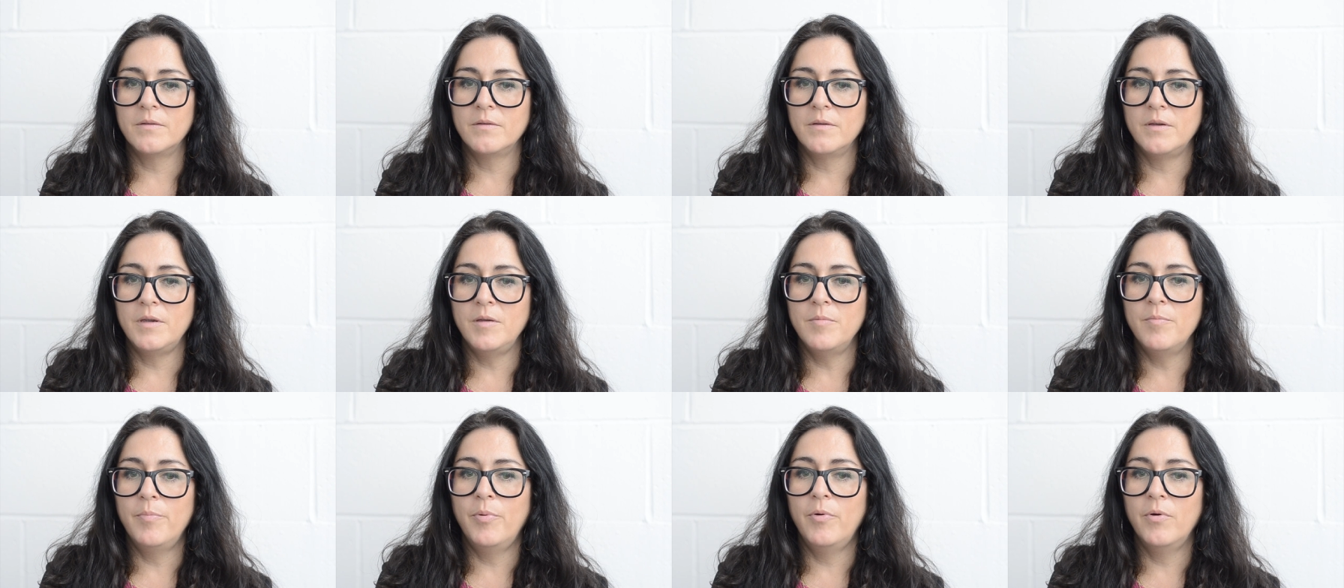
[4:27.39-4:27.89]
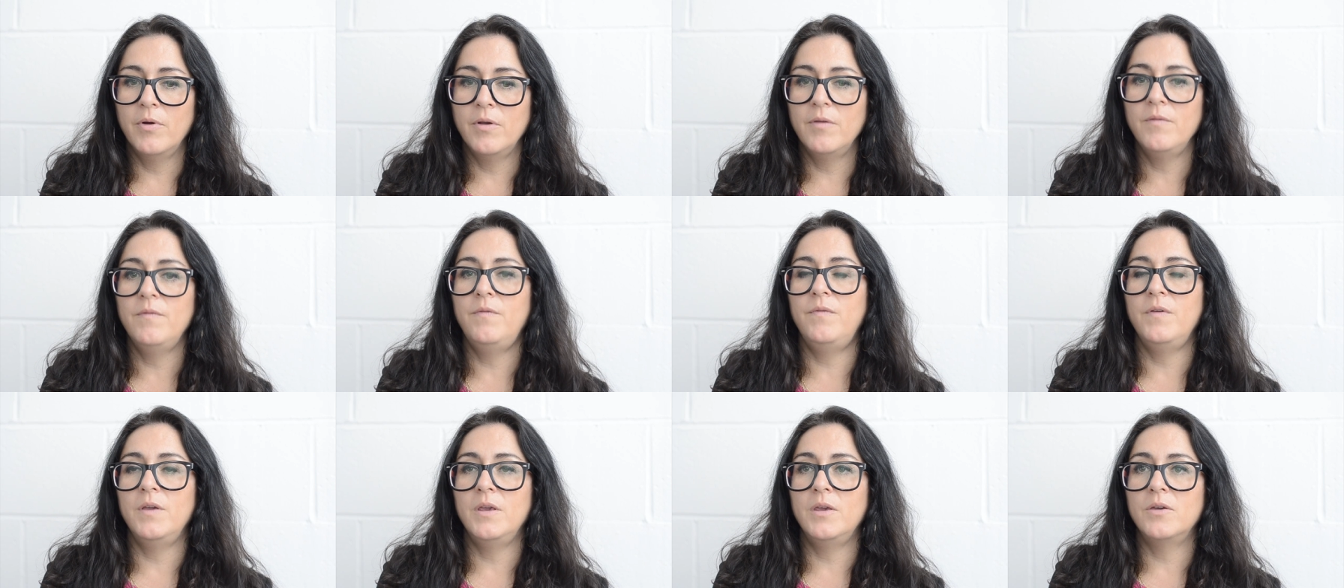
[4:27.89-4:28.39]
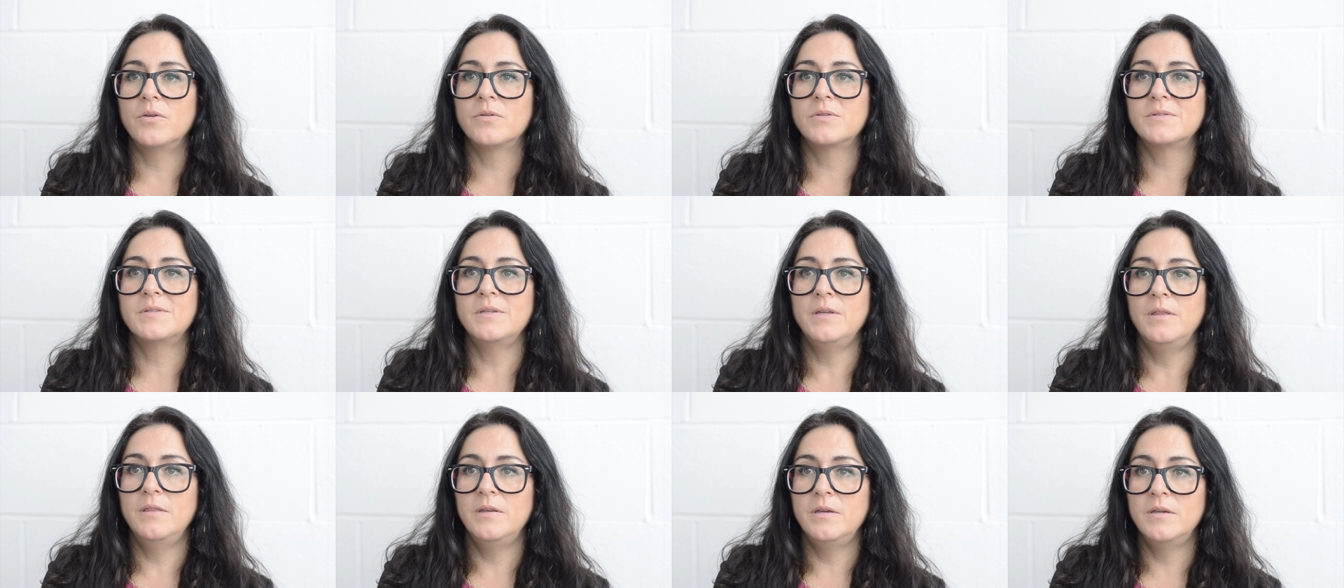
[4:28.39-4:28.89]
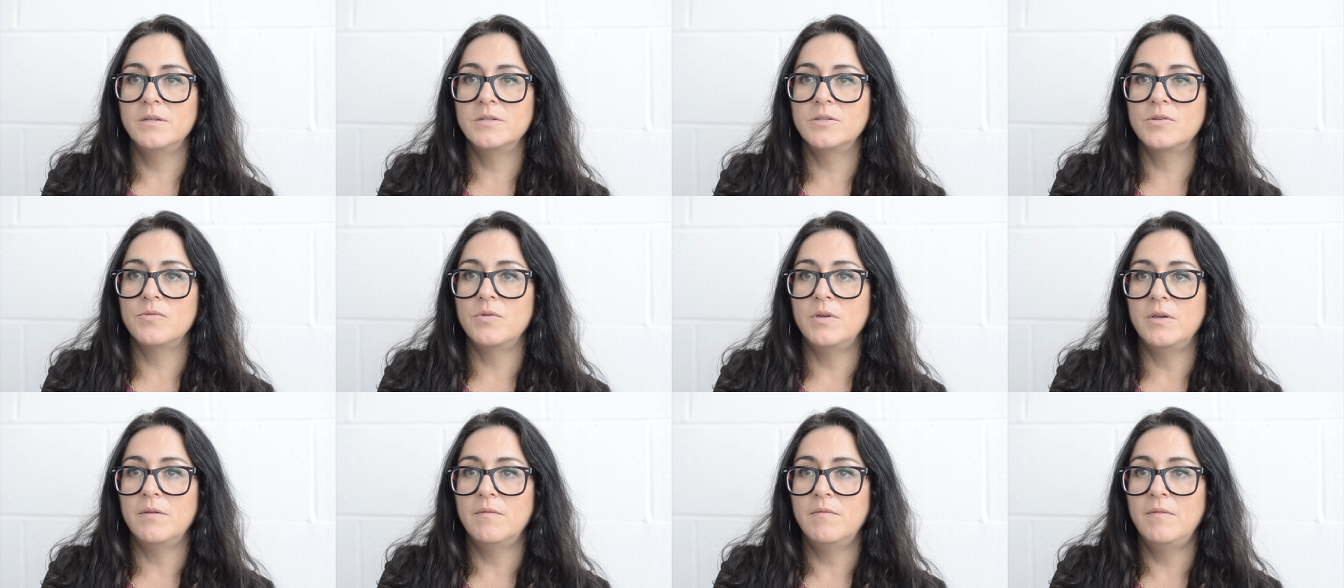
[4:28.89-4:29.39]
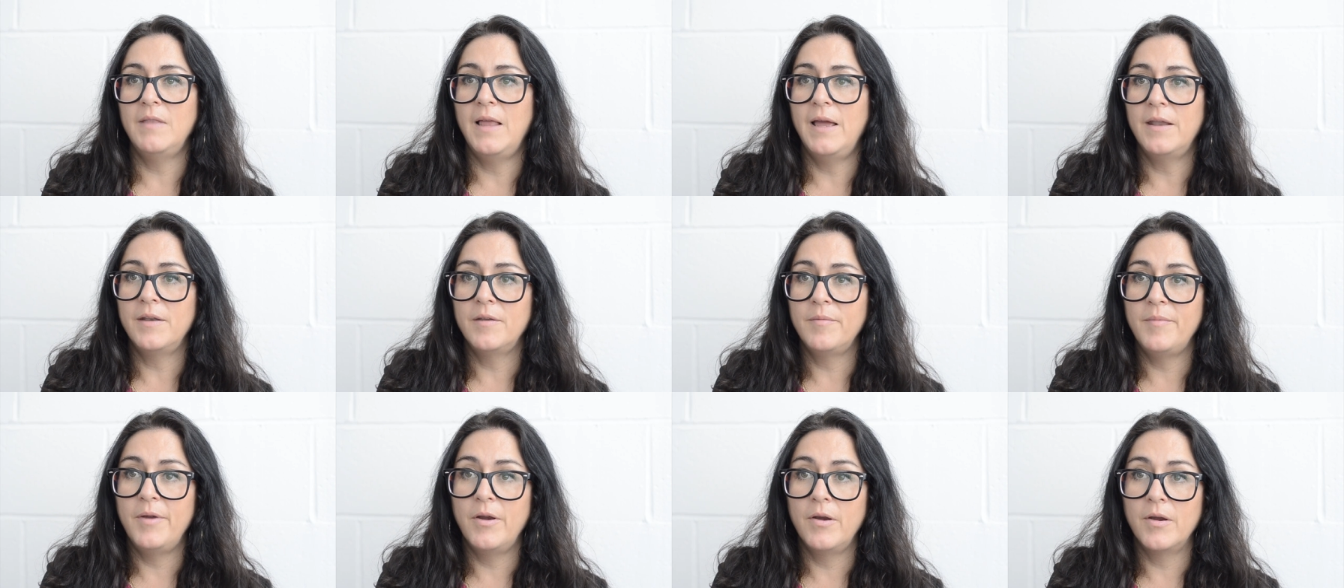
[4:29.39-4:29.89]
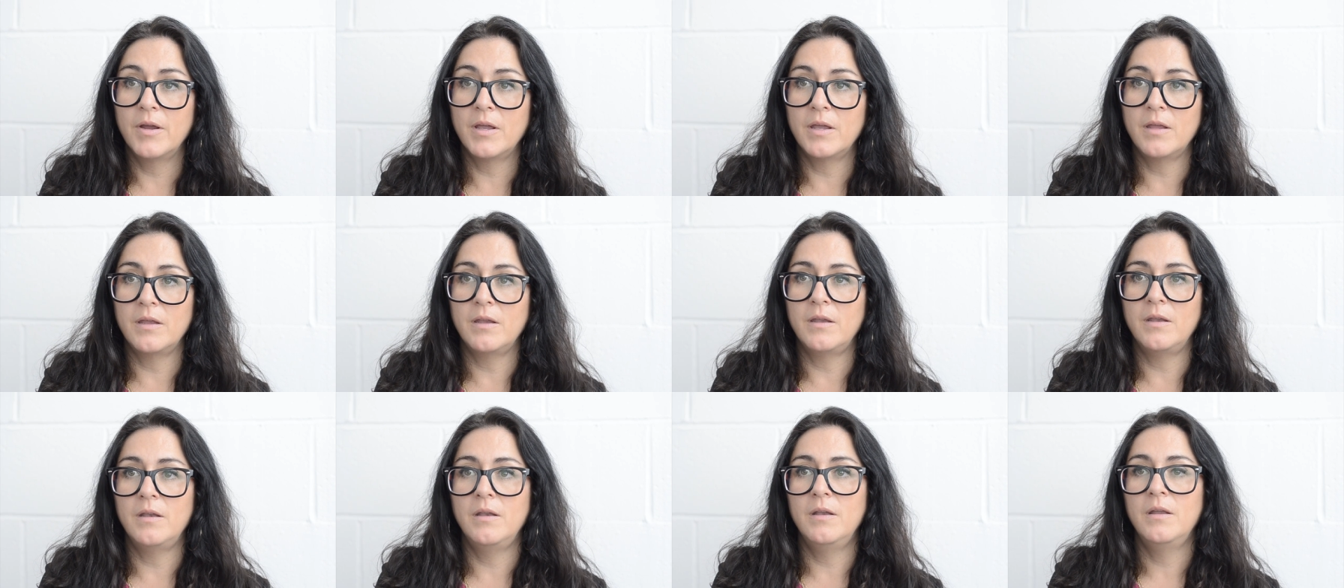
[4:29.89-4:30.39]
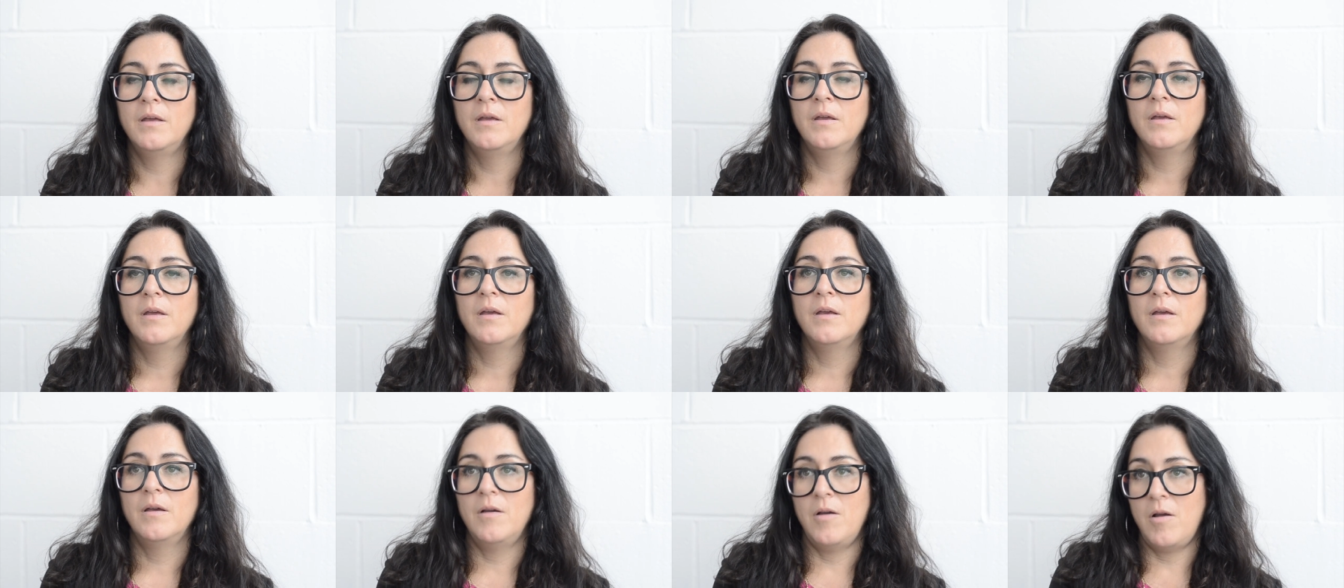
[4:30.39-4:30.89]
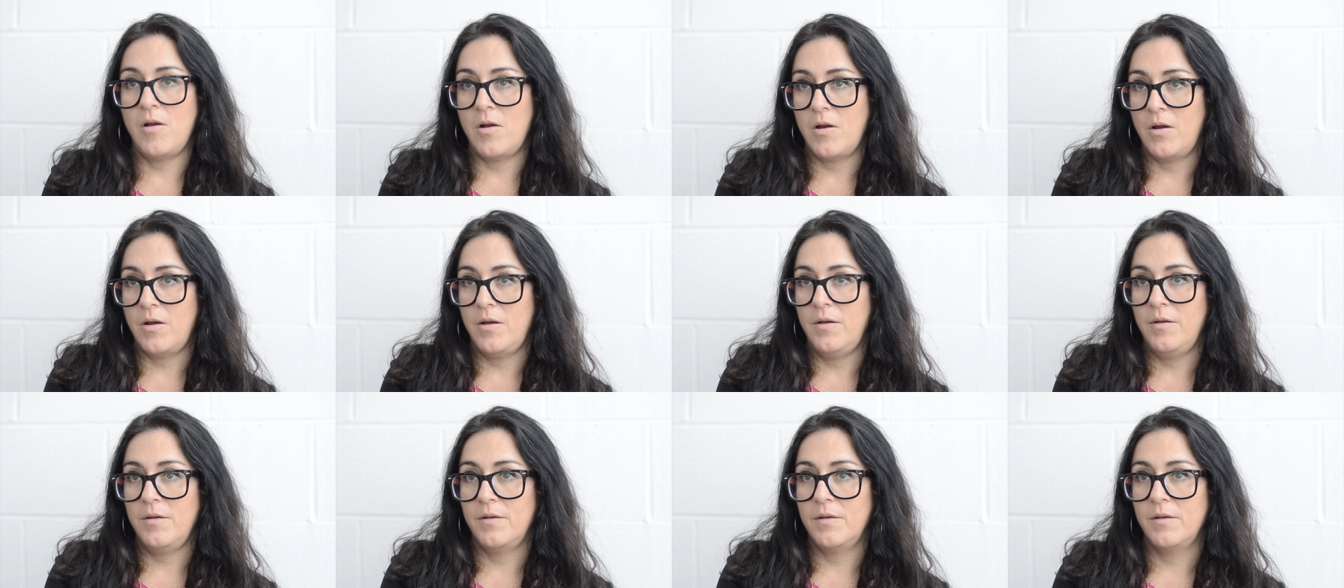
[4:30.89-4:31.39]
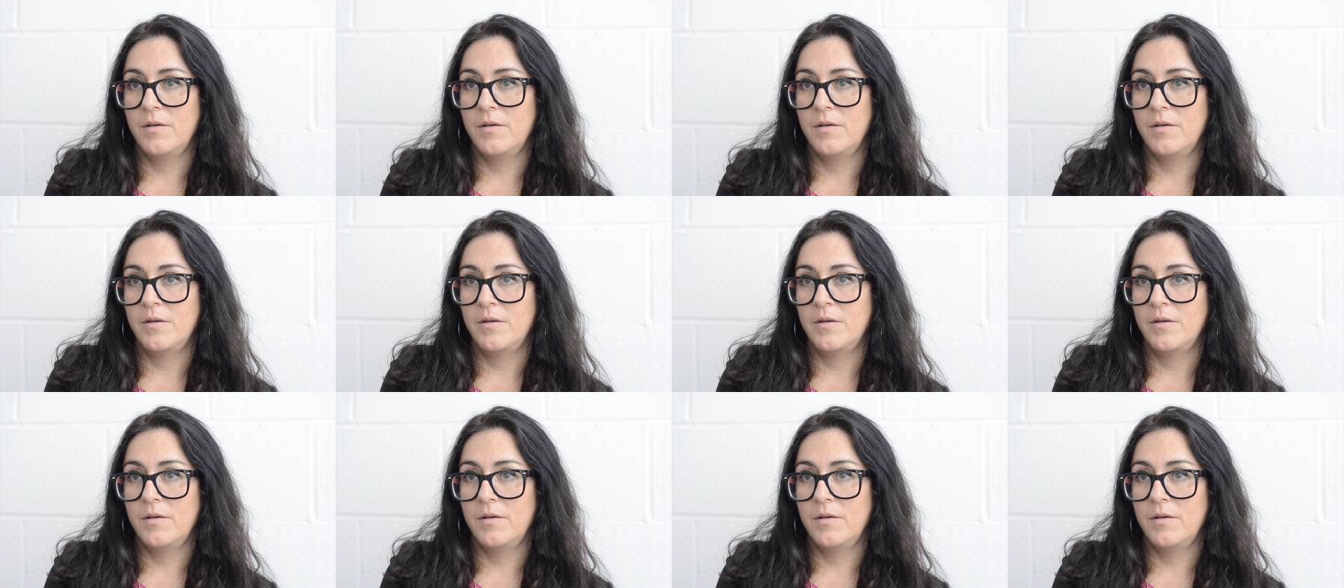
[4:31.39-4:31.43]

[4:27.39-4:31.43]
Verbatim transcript: important figures in the history of Latin American art,